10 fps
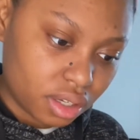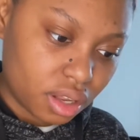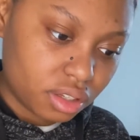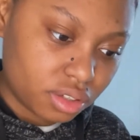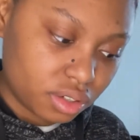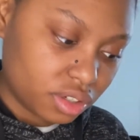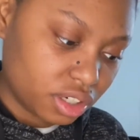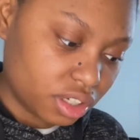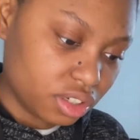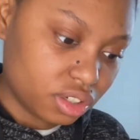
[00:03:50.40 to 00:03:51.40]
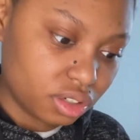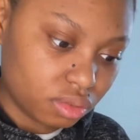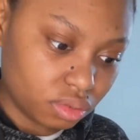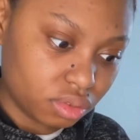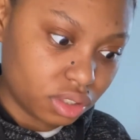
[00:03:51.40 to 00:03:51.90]
searching in
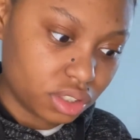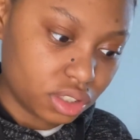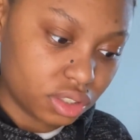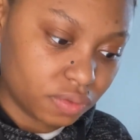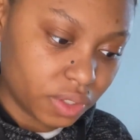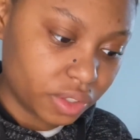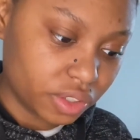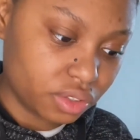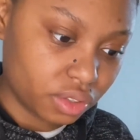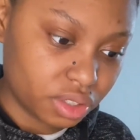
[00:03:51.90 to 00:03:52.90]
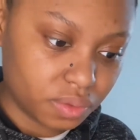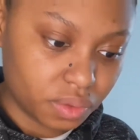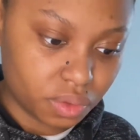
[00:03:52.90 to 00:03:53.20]
general is just very stressful.